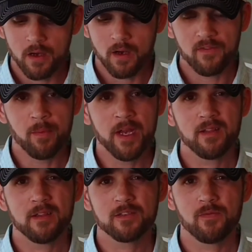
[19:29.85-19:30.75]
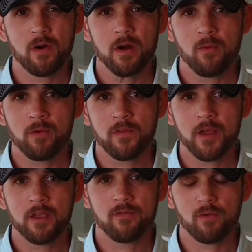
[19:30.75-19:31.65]
If you made it this far, I want to
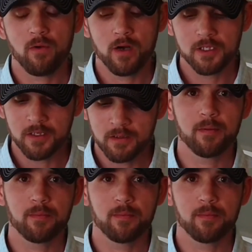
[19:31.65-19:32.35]
thank you for watching.